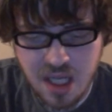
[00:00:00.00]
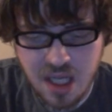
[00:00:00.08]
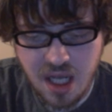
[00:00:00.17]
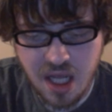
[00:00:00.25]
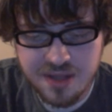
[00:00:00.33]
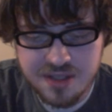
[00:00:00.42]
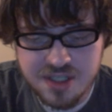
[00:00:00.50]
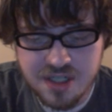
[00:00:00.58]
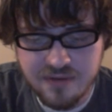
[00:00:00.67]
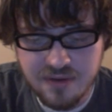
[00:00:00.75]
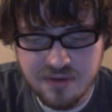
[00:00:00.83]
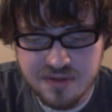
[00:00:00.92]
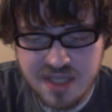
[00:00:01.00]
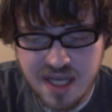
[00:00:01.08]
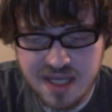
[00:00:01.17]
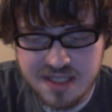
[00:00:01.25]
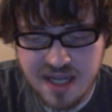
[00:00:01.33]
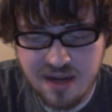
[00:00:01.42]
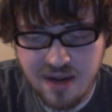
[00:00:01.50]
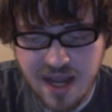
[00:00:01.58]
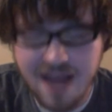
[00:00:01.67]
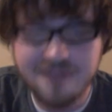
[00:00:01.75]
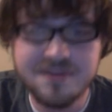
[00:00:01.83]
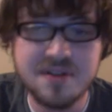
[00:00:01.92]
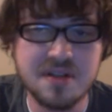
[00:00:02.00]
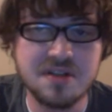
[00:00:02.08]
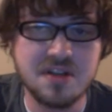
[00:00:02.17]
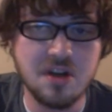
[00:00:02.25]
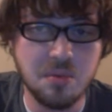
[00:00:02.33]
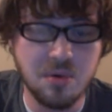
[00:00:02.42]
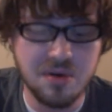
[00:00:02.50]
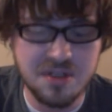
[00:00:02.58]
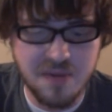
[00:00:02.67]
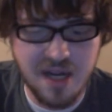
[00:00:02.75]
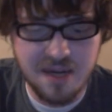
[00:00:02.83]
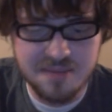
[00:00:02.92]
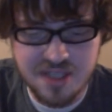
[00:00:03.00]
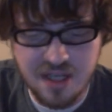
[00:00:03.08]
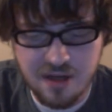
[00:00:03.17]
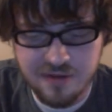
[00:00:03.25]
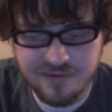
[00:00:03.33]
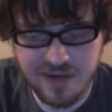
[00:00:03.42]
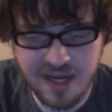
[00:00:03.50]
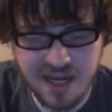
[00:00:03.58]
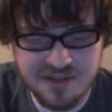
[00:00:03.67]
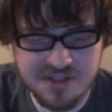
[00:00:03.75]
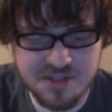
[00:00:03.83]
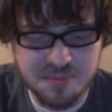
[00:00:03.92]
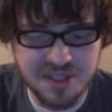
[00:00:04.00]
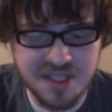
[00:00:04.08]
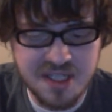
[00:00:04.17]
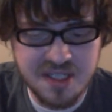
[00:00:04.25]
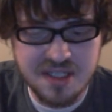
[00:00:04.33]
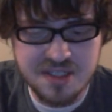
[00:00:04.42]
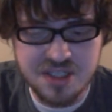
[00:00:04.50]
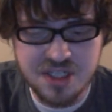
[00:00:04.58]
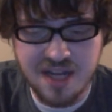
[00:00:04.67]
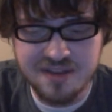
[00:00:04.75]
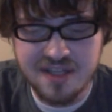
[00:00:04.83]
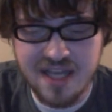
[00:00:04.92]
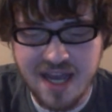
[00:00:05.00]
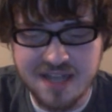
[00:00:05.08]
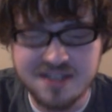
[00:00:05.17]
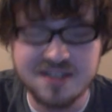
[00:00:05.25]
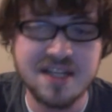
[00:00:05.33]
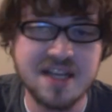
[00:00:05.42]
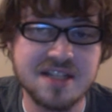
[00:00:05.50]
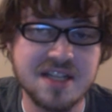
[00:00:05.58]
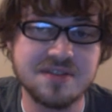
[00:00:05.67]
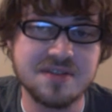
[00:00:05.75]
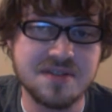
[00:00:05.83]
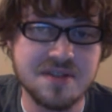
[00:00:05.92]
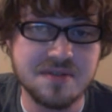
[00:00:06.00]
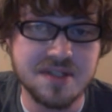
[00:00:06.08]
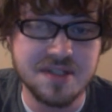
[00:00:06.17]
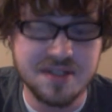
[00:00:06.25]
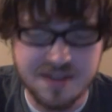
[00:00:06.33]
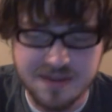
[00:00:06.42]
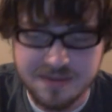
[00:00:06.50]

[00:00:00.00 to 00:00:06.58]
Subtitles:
The shoveler takes out half the disco boys by himself, and the spleen gets shot in the ass and takes out the Susies.